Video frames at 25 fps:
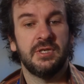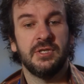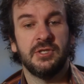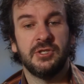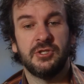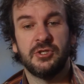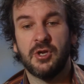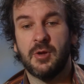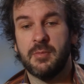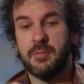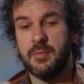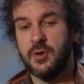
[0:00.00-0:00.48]
in
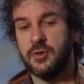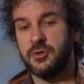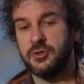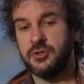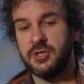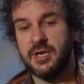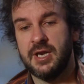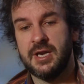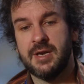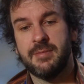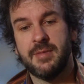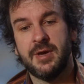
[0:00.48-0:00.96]
stop
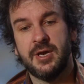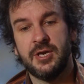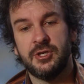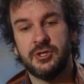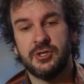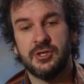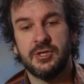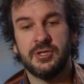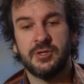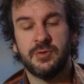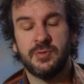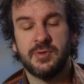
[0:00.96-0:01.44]
motion
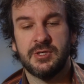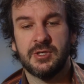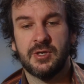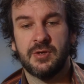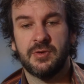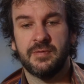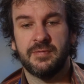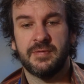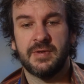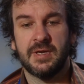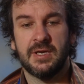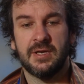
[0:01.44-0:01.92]
animation as a
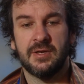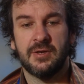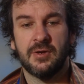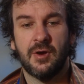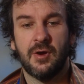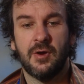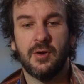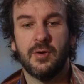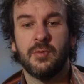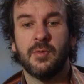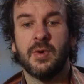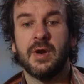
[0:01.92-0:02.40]
result of King
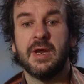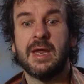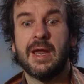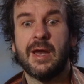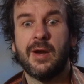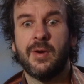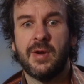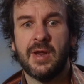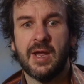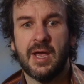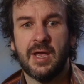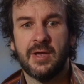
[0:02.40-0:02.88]
Kong, Ray
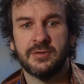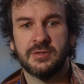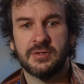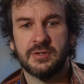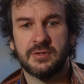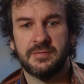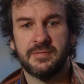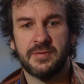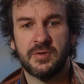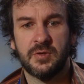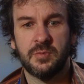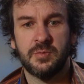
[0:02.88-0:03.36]

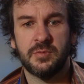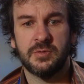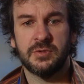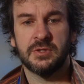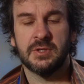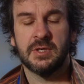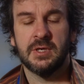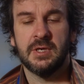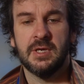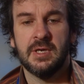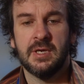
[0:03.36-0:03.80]
Harryhausen's films,